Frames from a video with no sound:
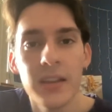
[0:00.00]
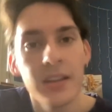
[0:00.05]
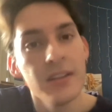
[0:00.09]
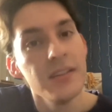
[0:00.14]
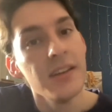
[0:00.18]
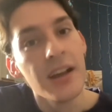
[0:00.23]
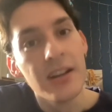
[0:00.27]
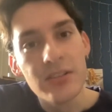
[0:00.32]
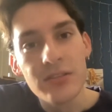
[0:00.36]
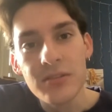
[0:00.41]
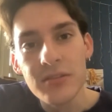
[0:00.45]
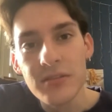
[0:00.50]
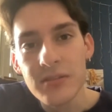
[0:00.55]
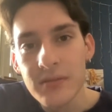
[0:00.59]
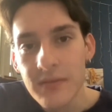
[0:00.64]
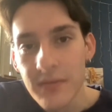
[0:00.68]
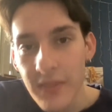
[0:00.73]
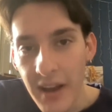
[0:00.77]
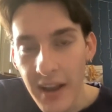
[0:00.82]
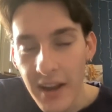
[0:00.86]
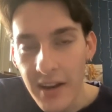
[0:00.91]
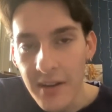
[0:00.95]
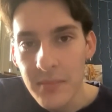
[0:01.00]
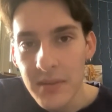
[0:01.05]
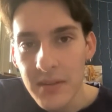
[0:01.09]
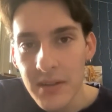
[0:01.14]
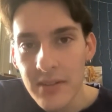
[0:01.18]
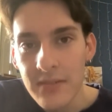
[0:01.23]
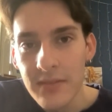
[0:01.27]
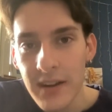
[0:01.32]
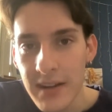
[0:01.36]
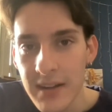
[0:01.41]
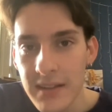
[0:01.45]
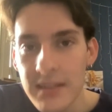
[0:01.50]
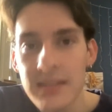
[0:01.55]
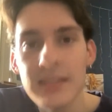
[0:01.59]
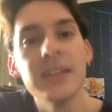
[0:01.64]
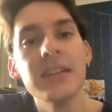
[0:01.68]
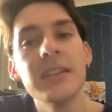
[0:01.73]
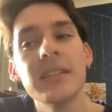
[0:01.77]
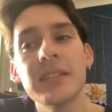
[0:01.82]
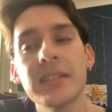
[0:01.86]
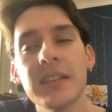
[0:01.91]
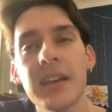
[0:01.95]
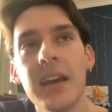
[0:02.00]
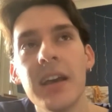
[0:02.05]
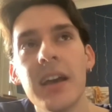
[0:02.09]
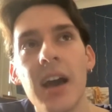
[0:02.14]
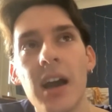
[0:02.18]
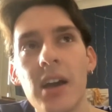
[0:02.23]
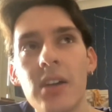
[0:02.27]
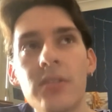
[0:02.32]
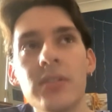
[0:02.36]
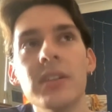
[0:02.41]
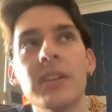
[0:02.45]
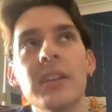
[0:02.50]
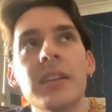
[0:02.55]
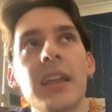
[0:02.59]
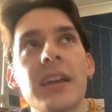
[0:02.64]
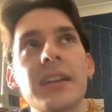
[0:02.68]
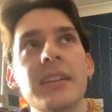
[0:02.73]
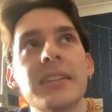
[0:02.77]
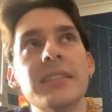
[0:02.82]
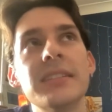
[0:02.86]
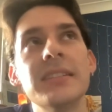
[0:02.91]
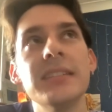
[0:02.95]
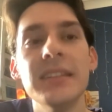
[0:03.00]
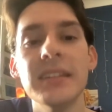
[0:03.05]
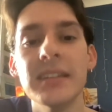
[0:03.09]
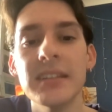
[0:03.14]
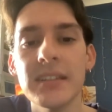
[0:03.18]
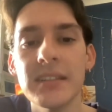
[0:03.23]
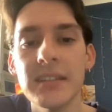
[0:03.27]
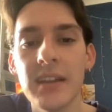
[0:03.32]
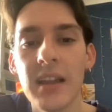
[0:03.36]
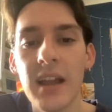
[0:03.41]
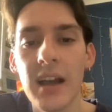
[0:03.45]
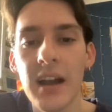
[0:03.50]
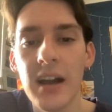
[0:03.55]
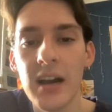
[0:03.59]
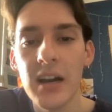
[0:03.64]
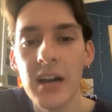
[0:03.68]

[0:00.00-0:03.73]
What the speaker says: the natural environment around us, I'd really like to see it